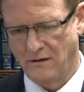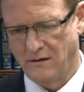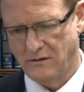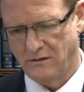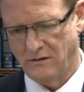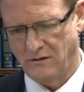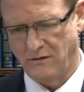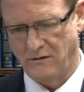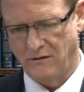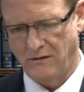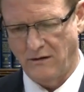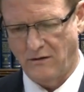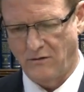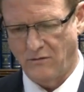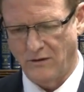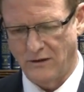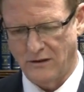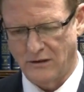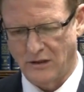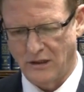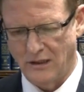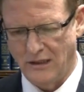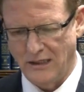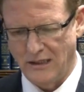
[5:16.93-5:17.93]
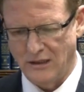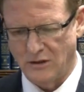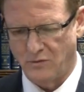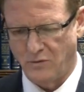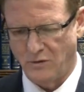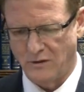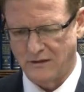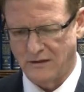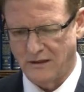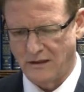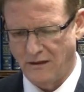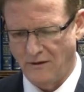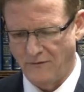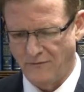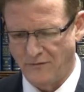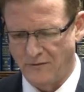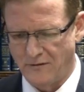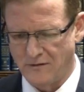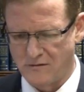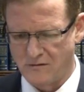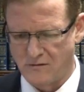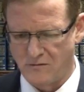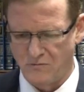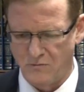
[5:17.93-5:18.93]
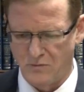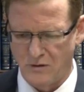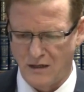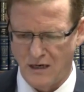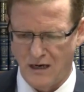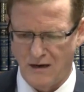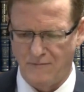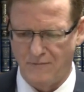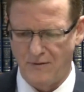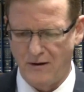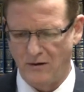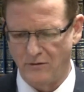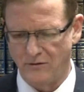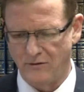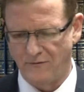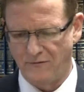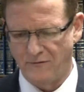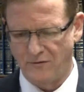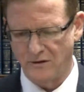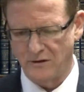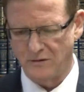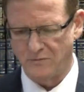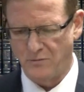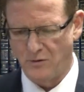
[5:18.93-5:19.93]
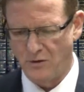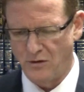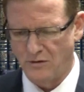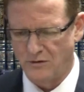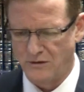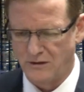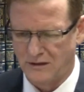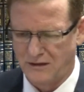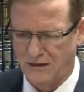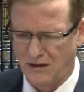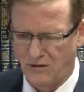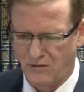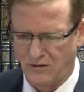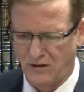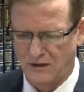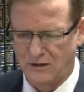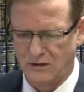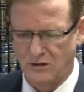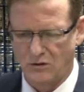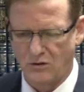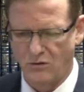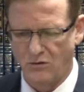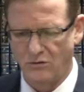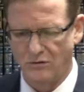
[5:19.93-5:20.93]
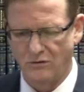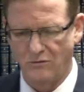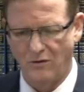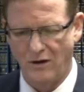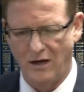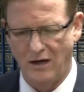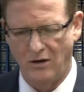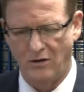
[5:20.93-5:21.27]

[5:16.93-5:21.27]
So the question is, what's the difference about the firstborn that I will exclude